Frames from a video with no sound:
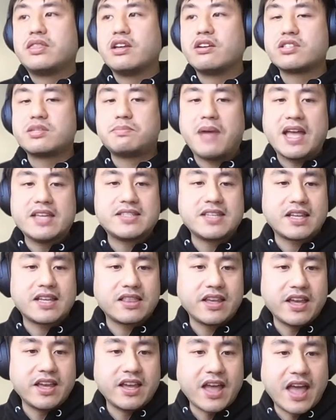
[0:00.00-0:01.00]
there's
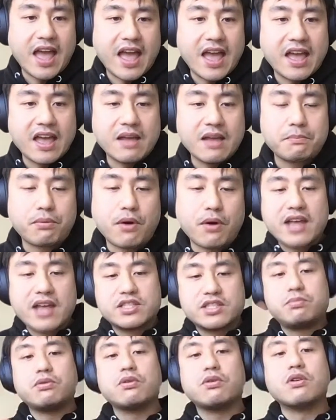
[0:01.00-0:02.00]
basically a
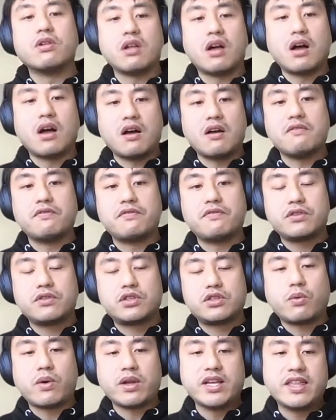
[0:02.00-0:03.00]
prize pool of
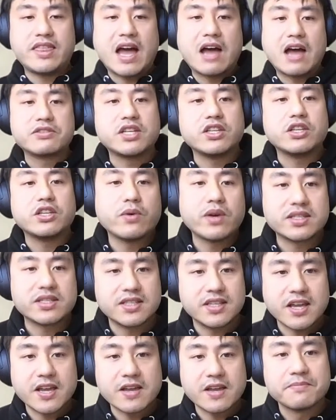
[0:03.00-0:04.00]
20,000
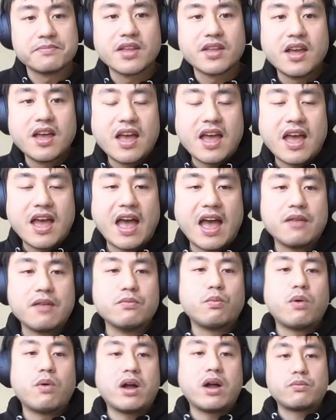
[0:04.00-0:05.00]
USD.
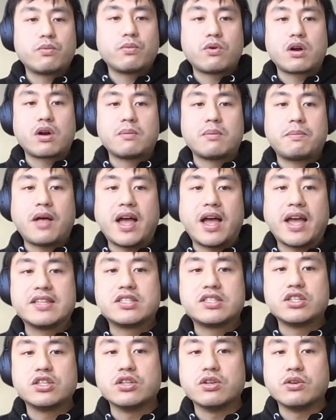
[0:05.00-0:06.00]
And what we're planning
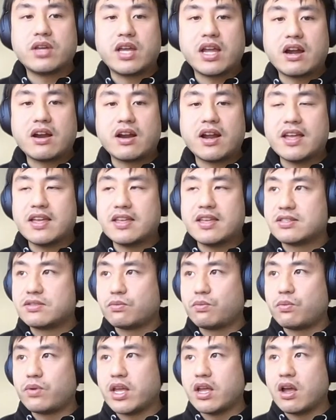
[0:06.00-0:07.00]
to do here
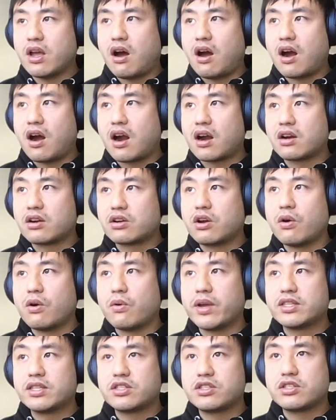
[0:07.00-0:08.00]
is we are
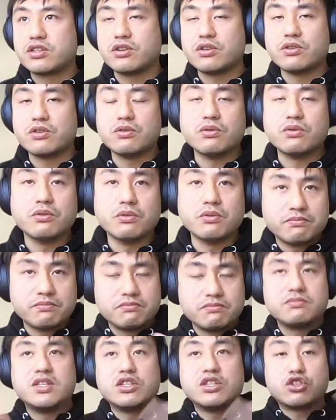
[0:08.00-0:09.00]
going to
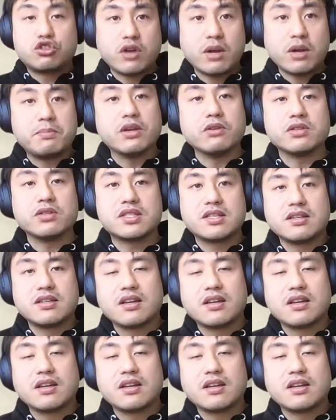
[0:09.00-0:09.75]
distribute